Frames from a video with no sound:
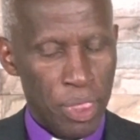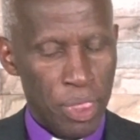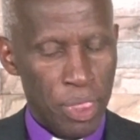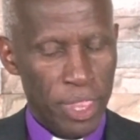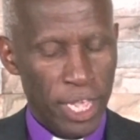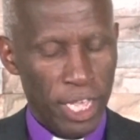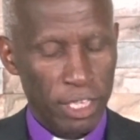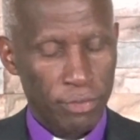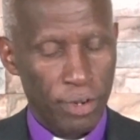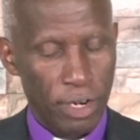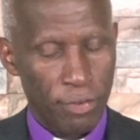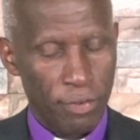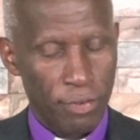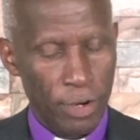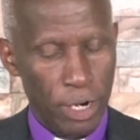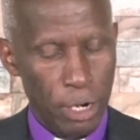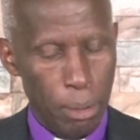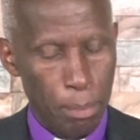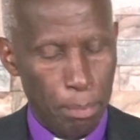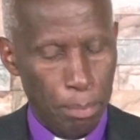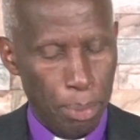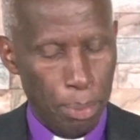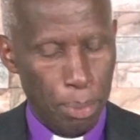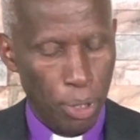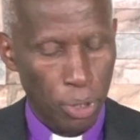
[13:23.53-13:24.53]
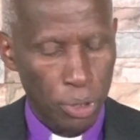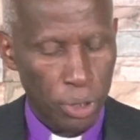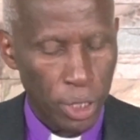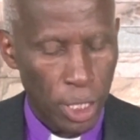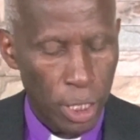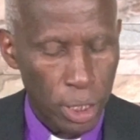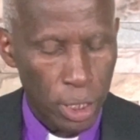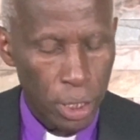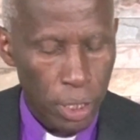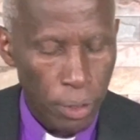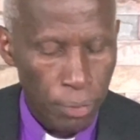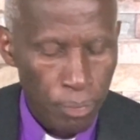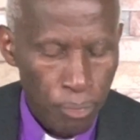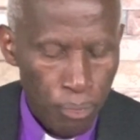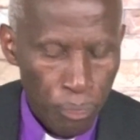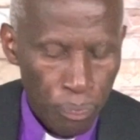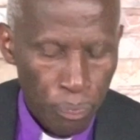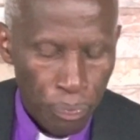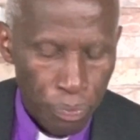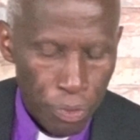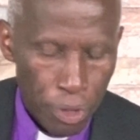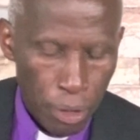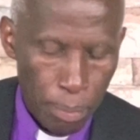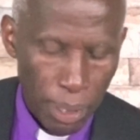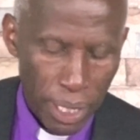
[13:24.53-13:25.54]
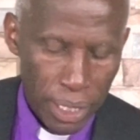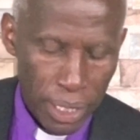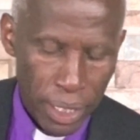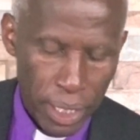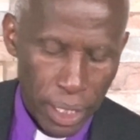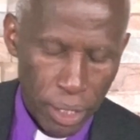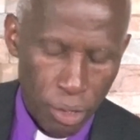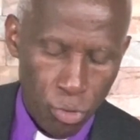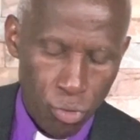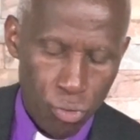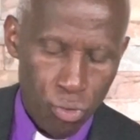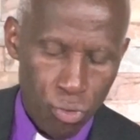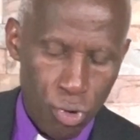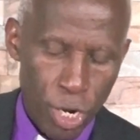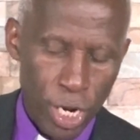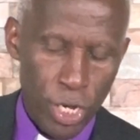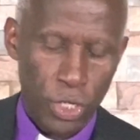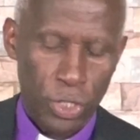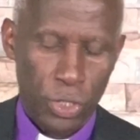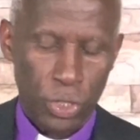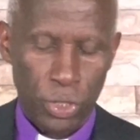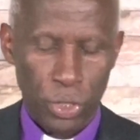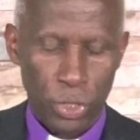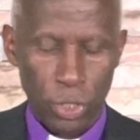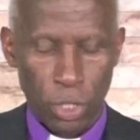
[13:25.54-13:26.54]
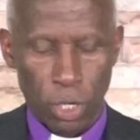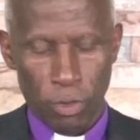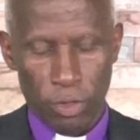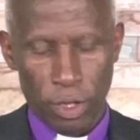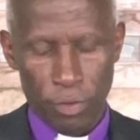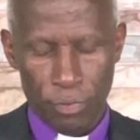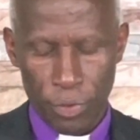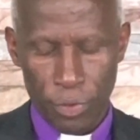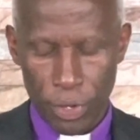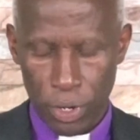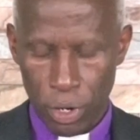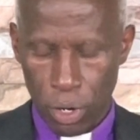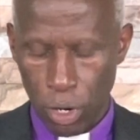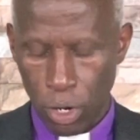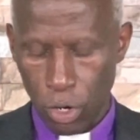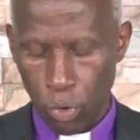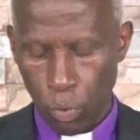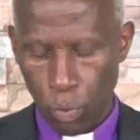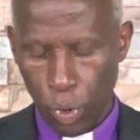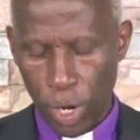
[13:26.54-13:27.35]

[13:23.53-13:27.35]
That's very, very important by the grace of any God.